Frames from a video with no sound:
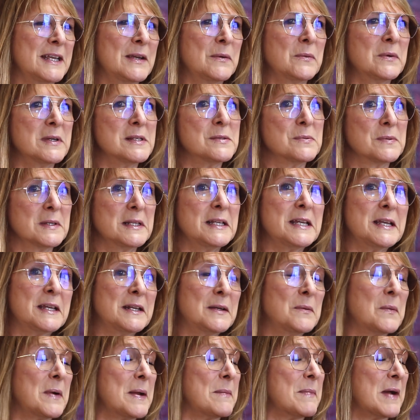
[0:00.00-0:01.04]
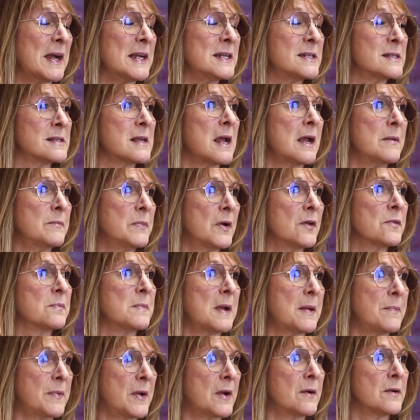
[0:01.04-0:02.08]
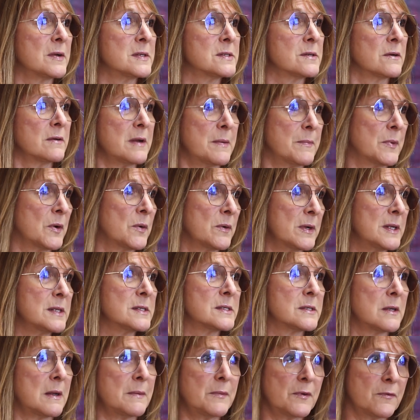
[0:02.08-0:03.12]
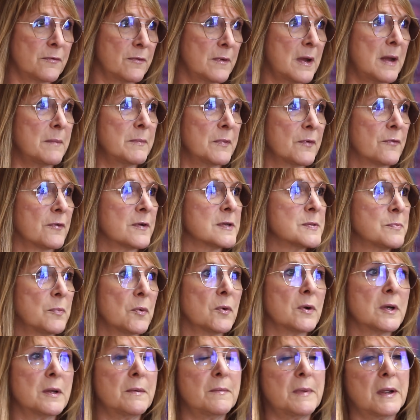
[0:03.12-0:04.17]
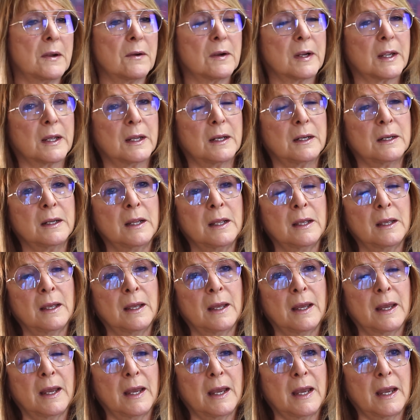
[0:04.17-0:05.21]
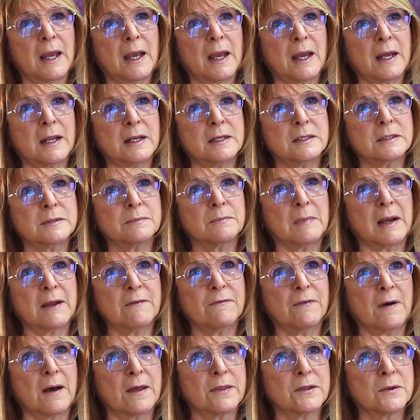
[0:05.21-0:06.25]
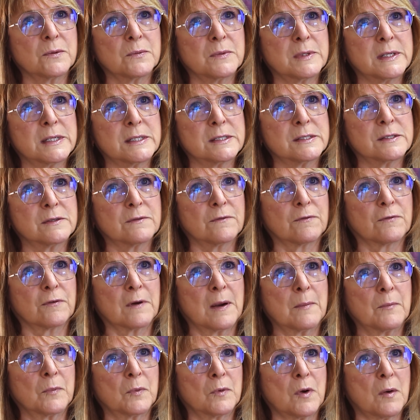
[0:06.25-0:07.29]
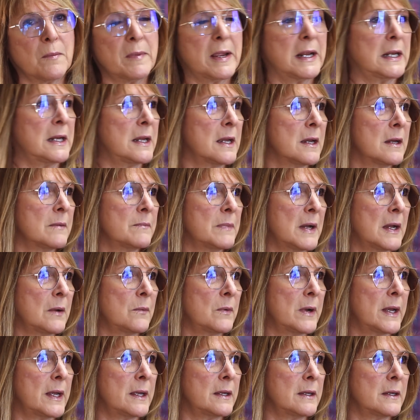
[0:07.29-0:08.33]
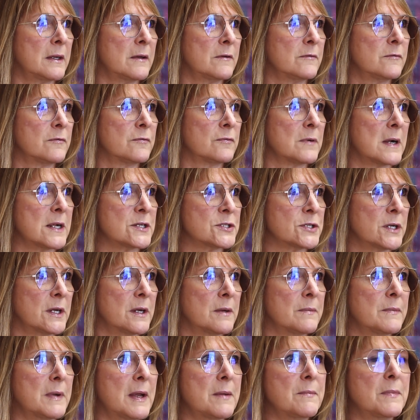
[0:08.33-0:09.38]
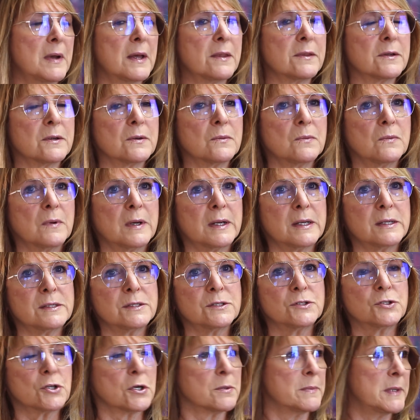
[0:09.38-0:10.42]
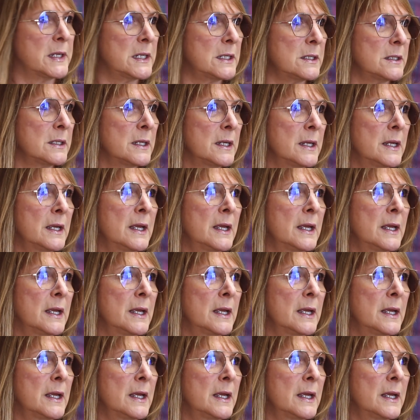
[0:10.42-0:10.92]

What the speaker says: it was really in a way by design. Both my parents are immigrants. I'm a firstborn American. And my father was from Romania by way of Russia. My mother was German.